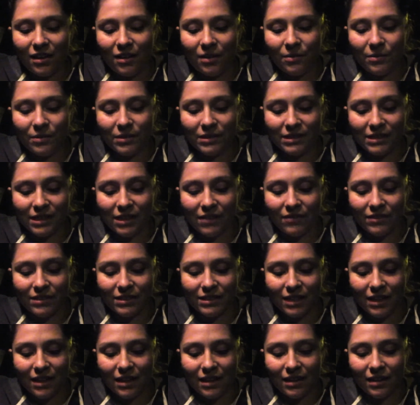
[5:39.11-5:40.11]
was
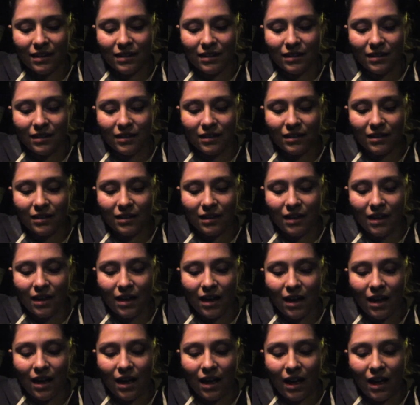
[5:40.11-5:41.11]
devastated.
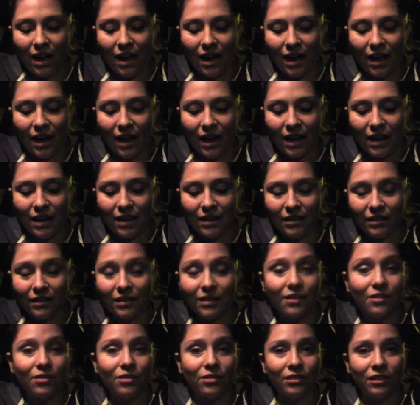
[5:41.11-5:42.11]
I
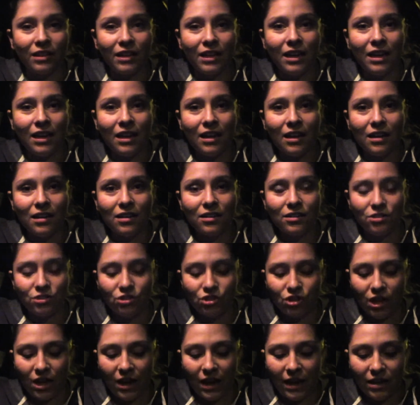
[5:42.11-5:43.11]
literally
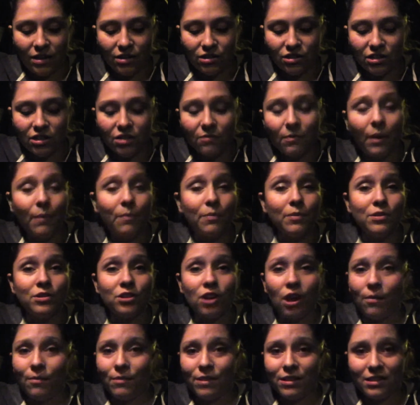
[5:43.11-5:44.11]
changed into my
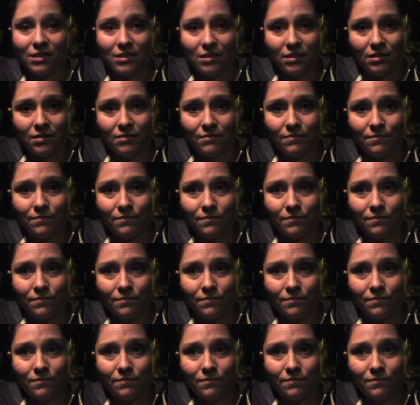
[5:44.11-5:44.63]
pajamas